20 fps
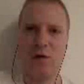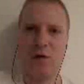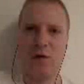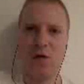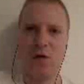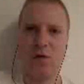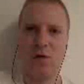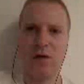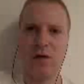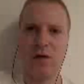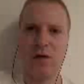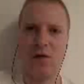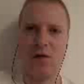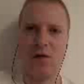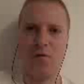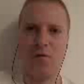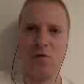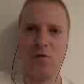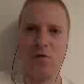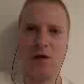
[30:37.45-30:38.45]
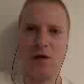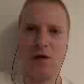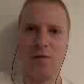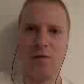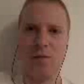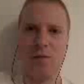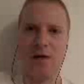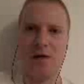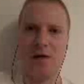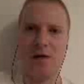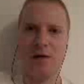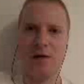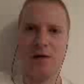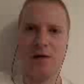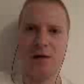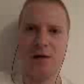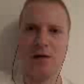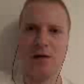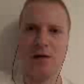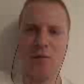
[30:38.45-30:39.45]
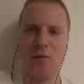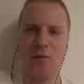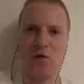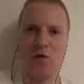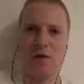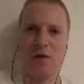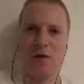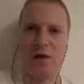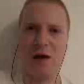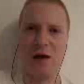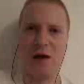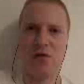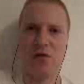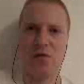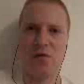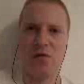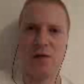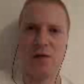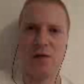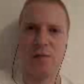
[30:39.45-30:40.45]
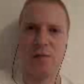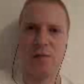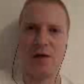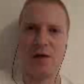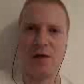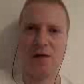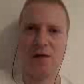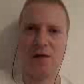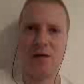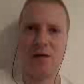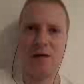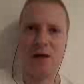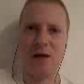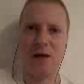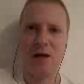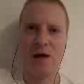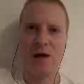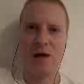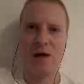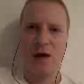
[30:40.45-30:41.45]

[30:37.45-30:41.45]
We know that the wounded beast is the most dangerous beast.